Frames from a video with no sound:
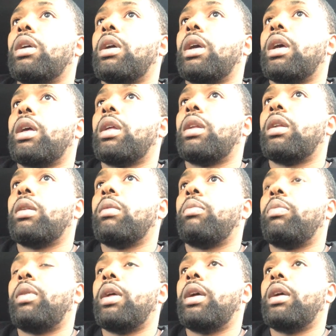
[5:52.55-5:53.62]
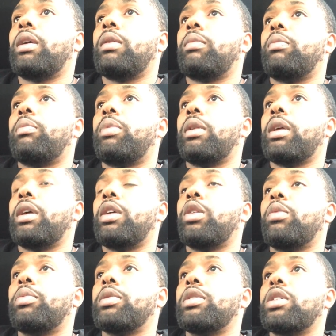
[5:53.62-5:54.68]
and play your
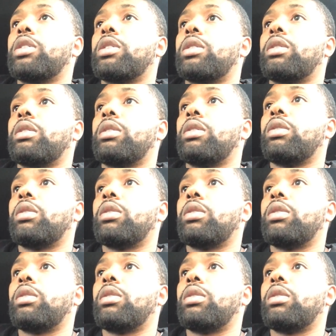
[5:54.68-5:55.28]
position,